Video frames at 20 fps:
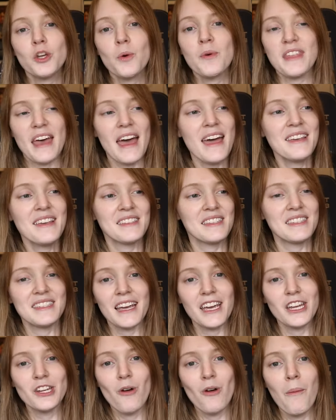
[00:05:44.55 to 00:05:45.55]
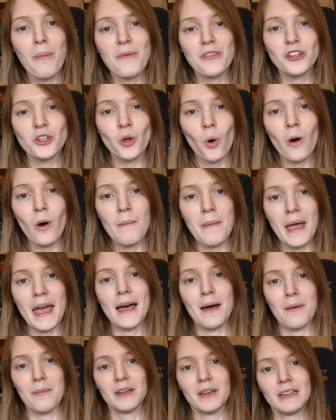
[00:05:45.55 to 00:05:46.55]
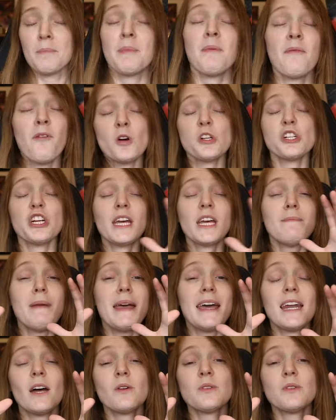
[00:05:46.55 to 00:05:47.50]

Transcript: you with eggs the second you open the door, ma'am. But before she can make it